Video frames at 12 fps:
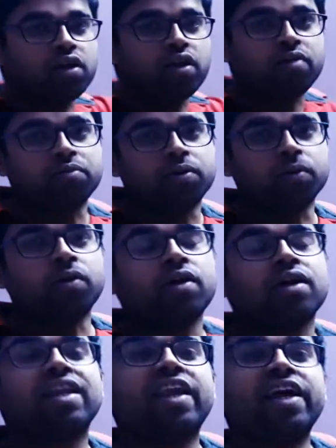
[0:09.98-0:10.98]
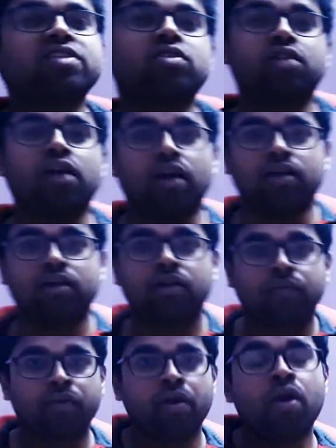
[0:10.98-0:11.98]
number. Let's start.
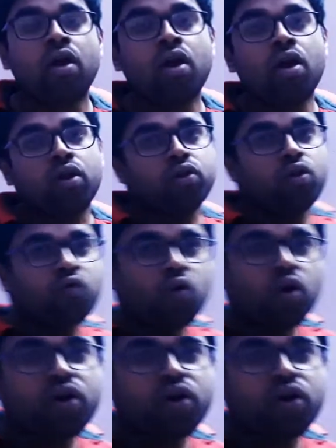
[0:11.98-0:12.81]
The word